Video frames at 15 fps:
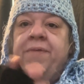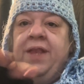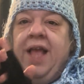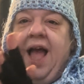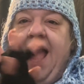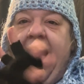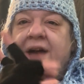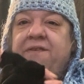
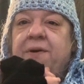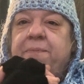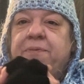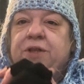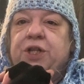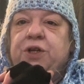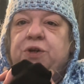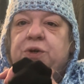have a
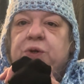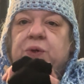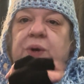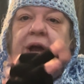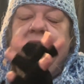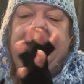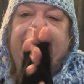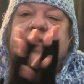blue
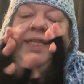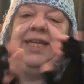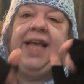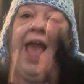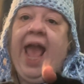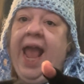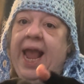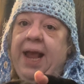ice
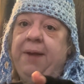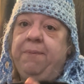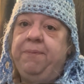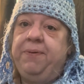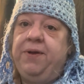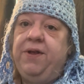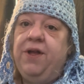cape